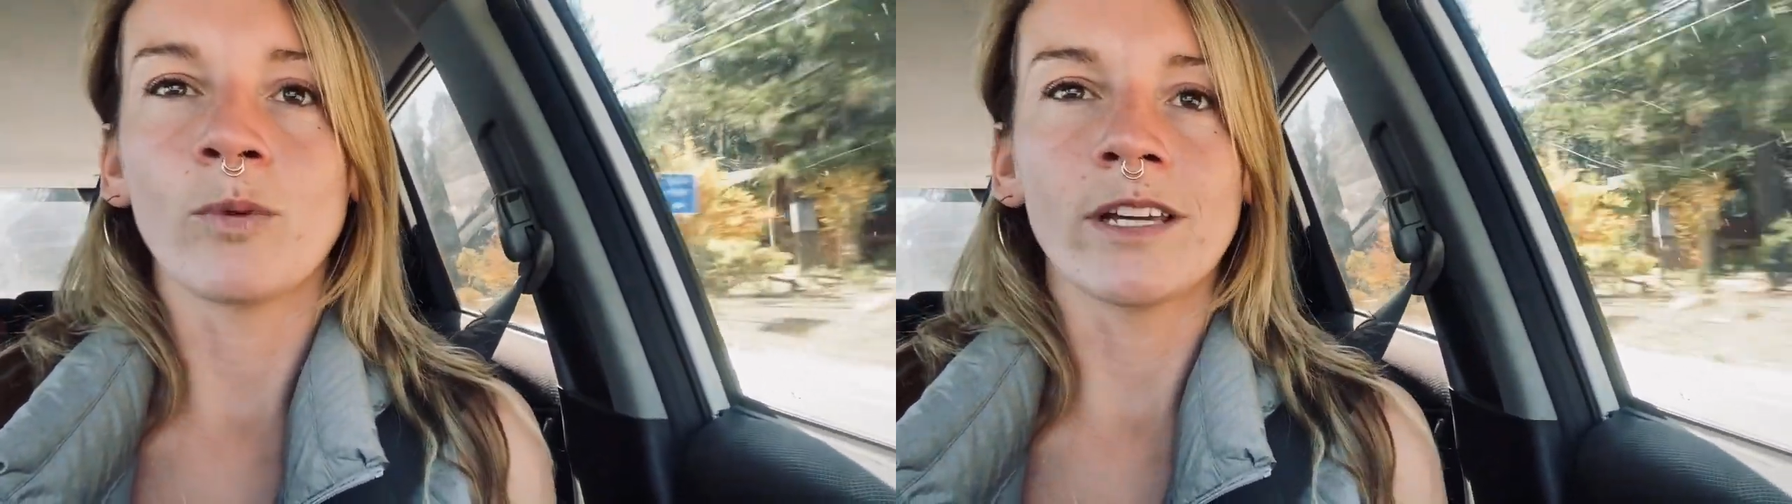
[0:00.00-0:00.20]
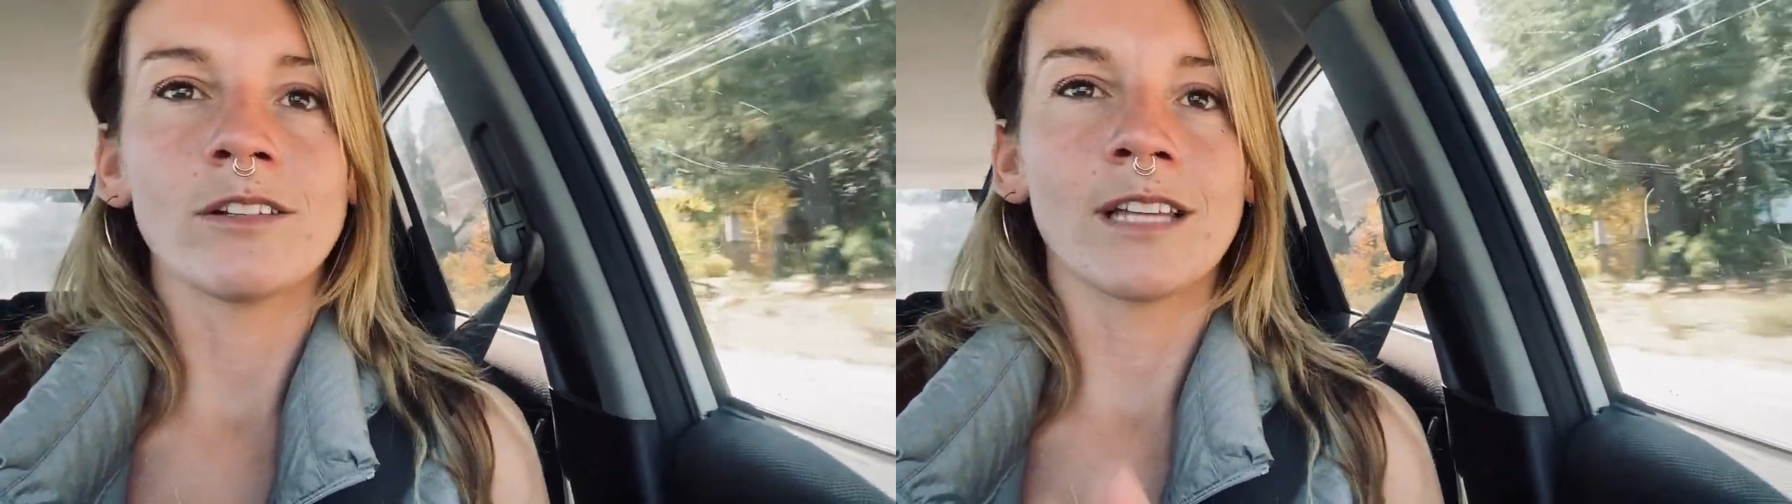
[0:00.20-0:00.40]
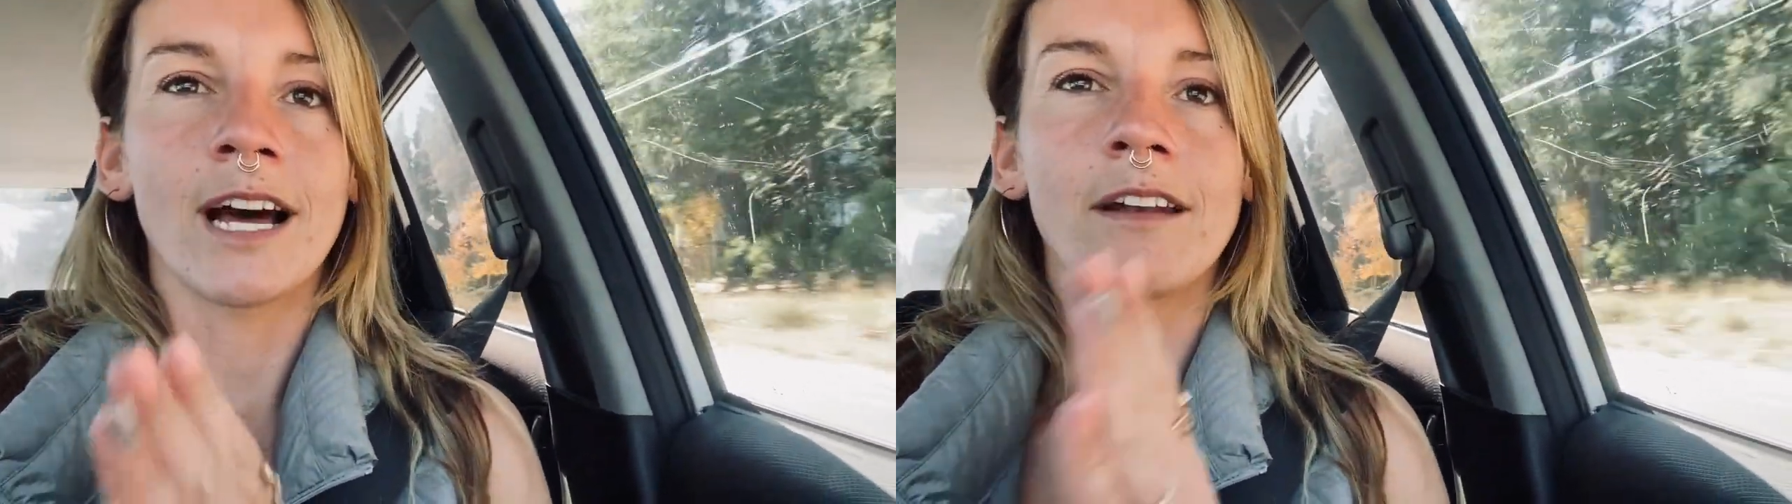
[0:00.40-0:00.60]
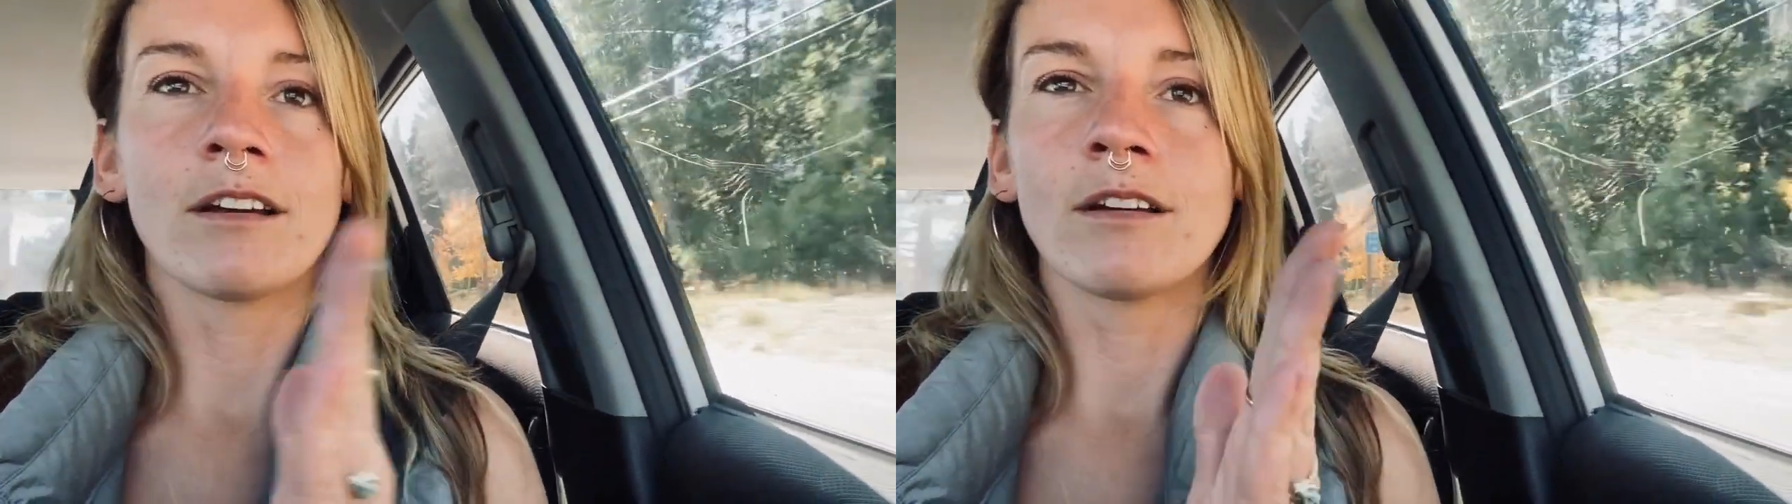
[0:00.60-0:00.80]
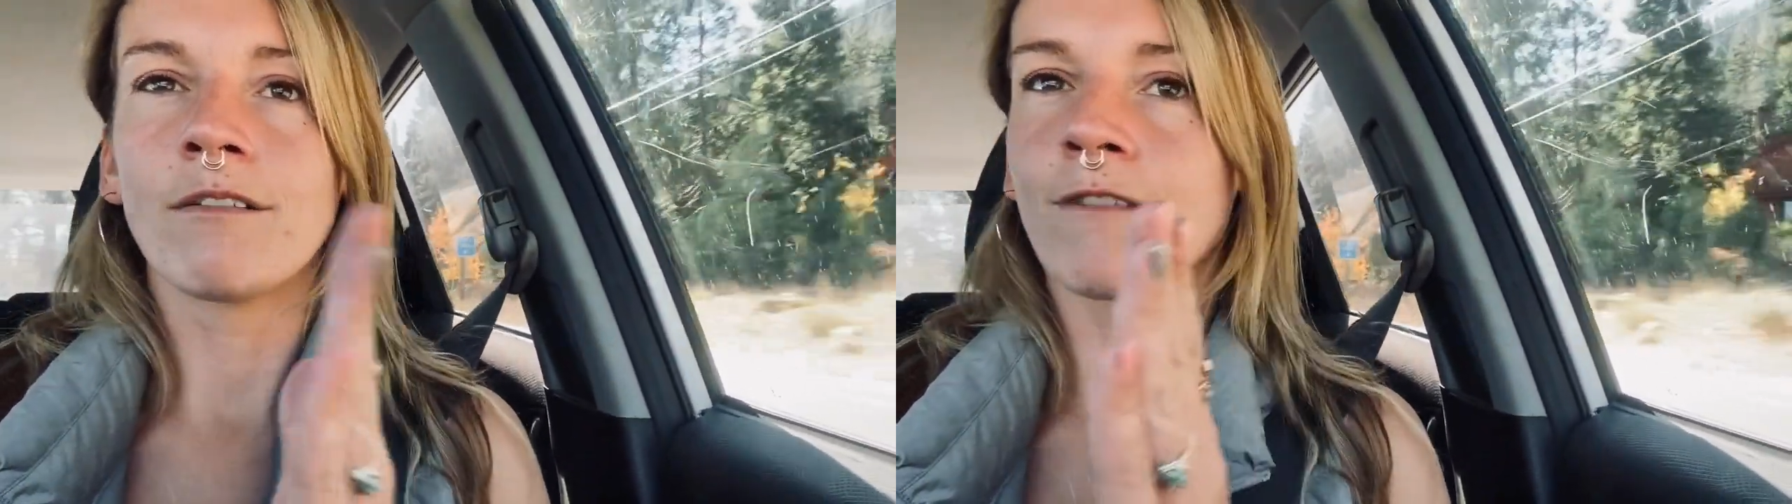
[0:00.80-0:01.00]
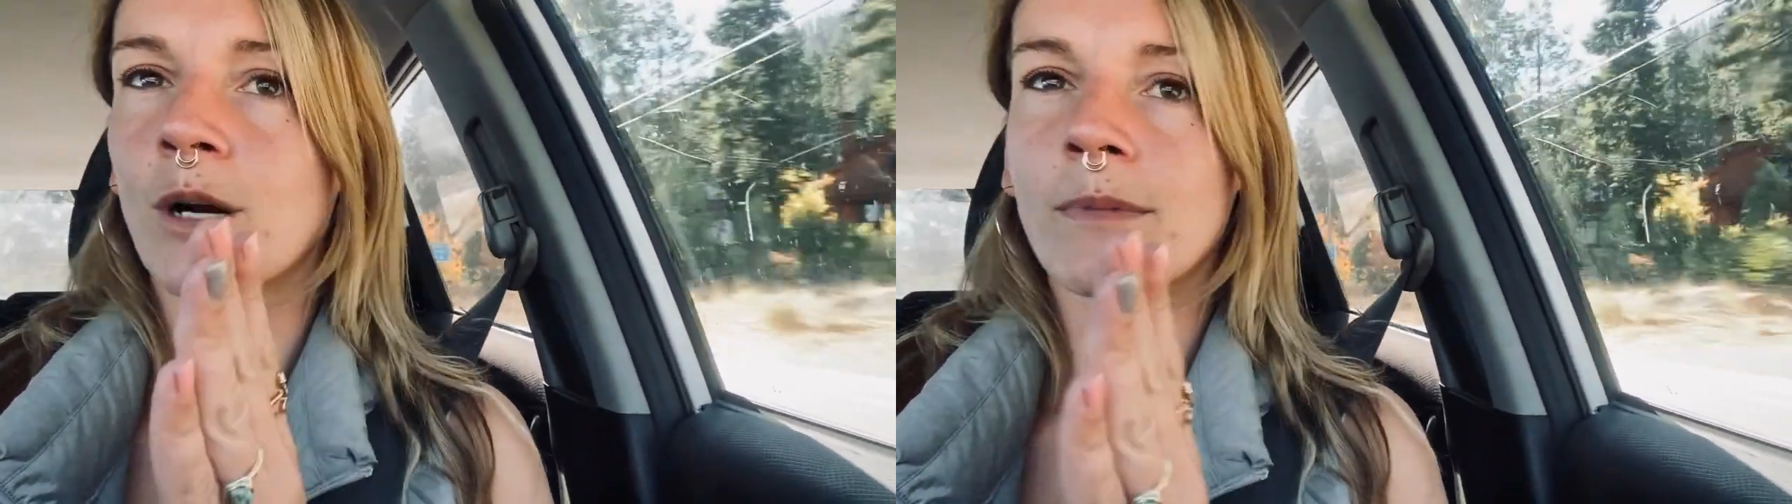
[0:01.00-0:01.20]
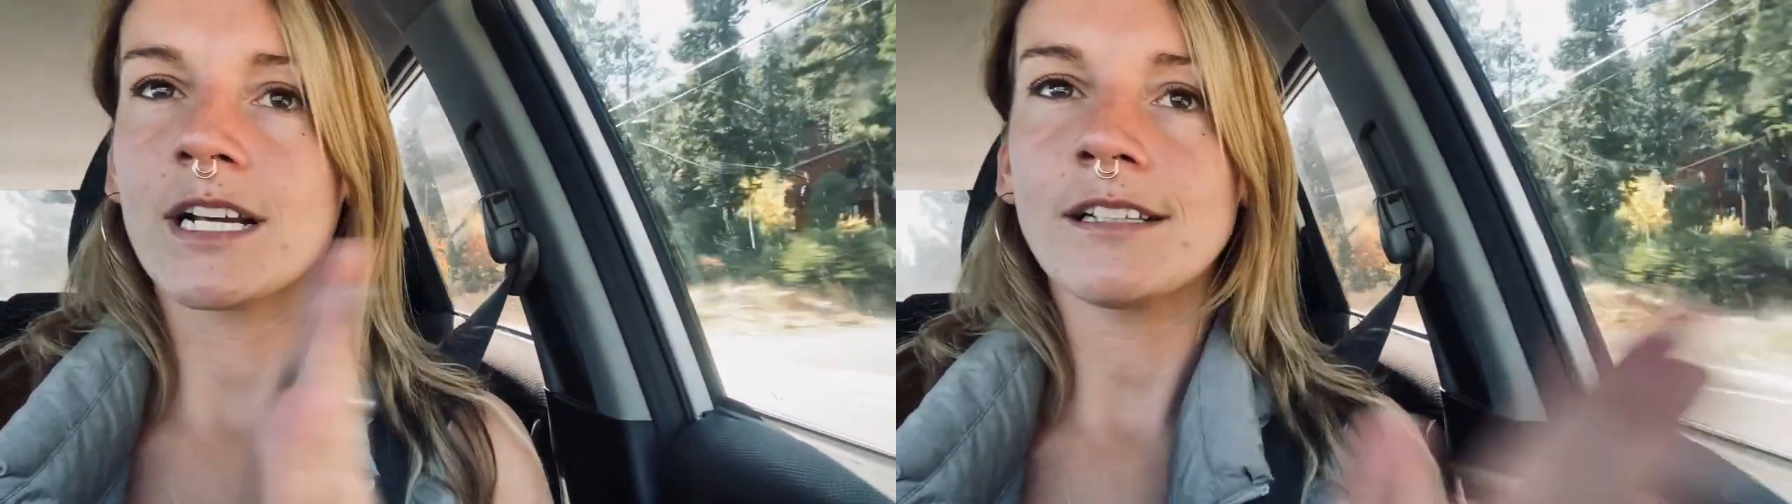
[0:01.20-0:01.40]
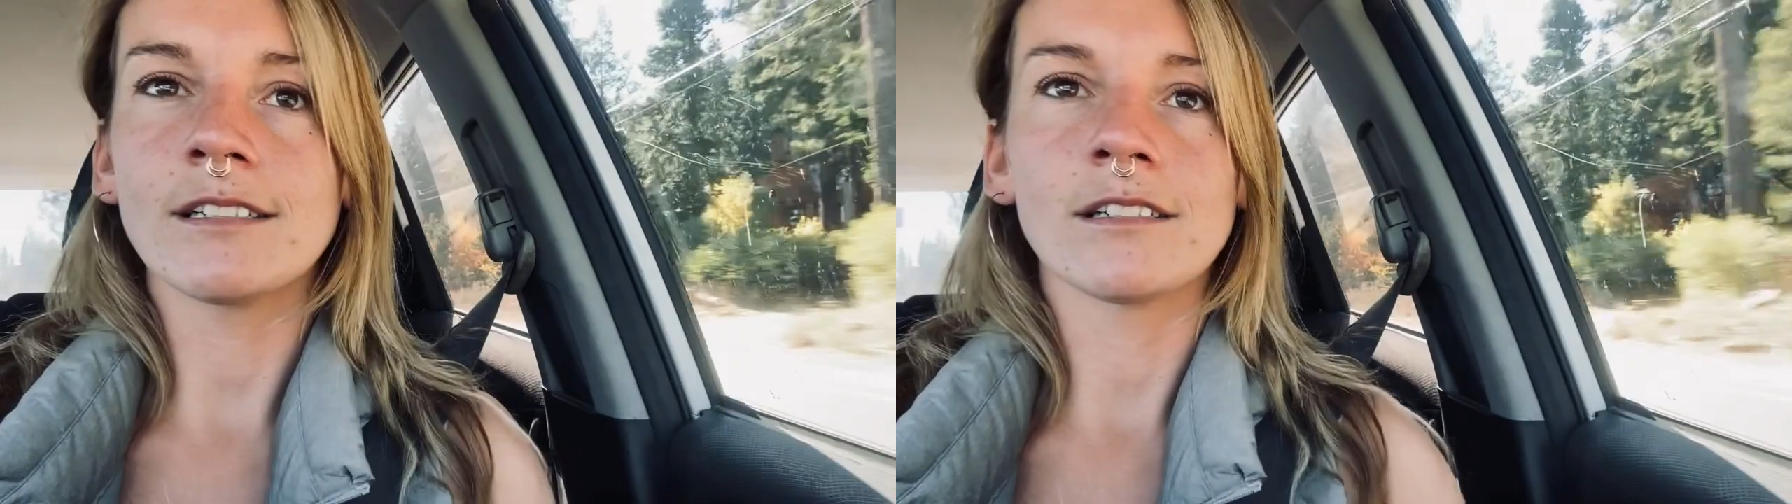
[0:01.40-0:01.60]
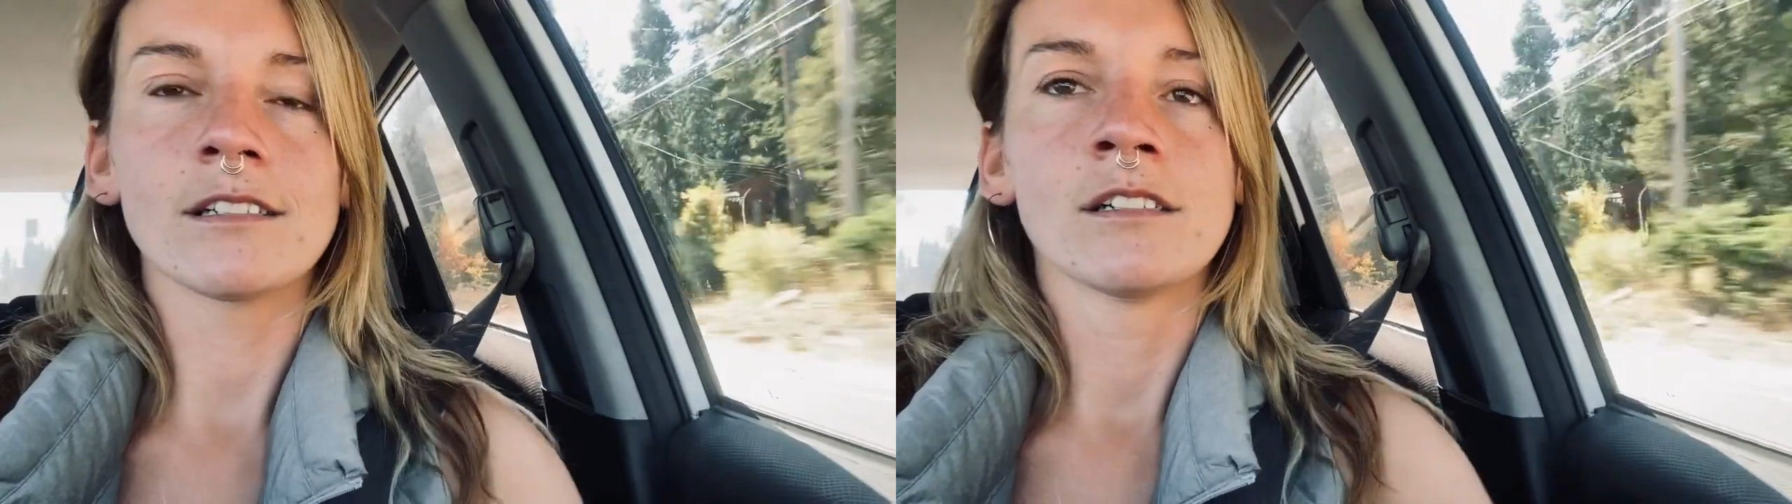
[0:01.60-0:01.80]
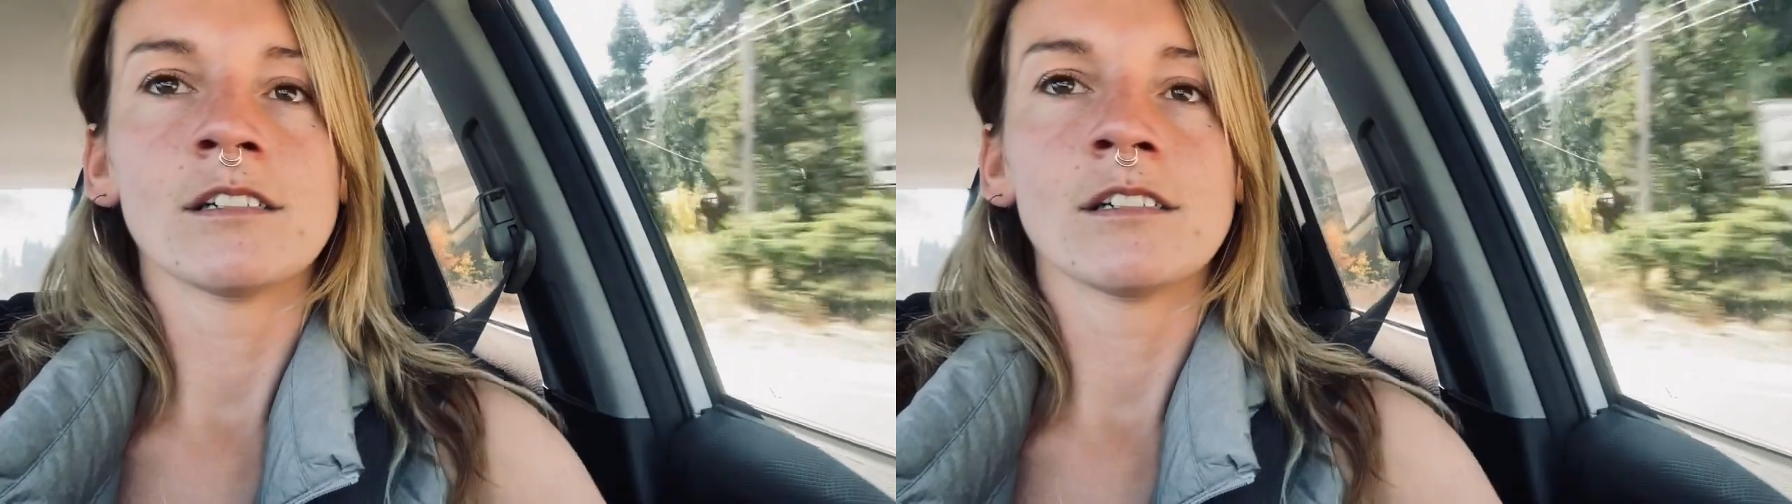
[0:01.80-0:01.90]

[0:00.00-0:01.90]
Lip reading: wield that firmness